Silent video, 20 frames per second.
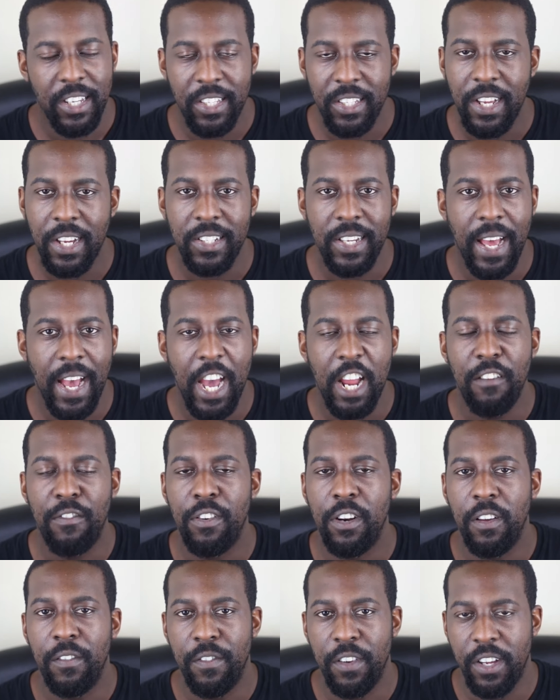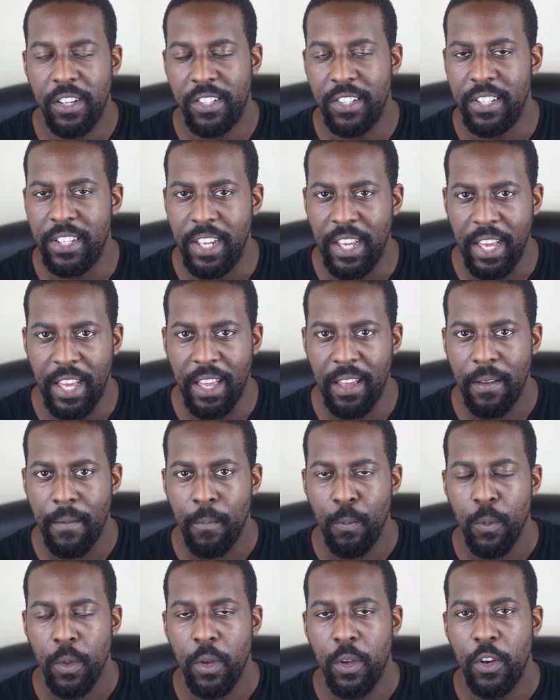discuss a handful of verses here
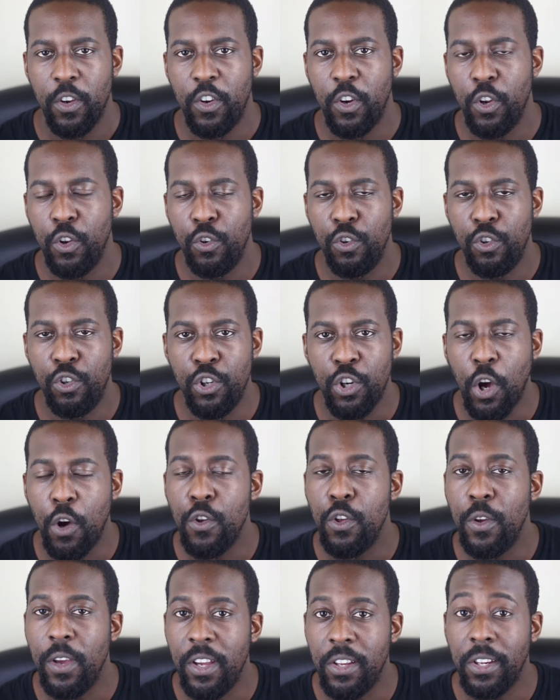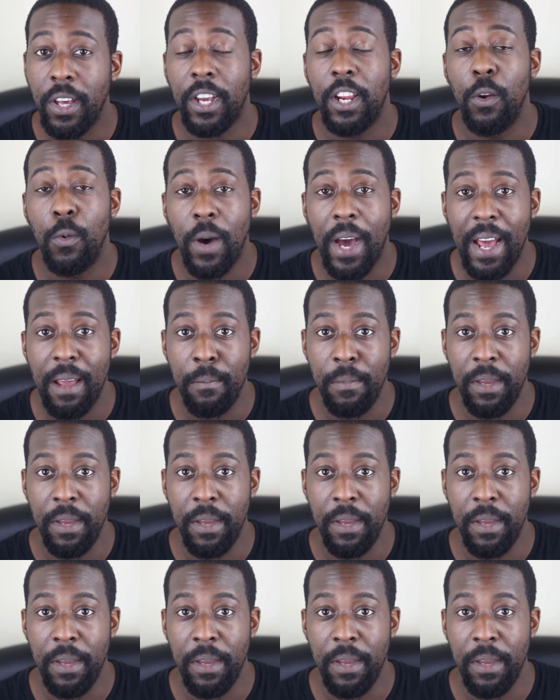to show you exactly what I